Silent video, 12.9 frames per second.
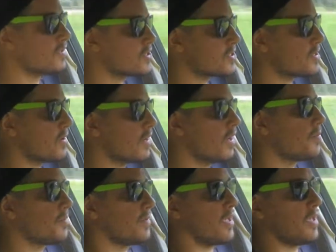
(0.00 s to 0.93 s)

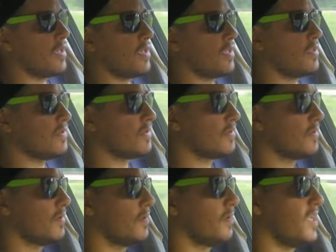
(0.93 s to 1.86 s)
startup, and
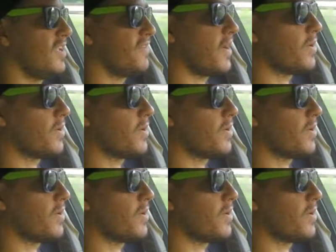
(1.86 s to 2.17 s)
if I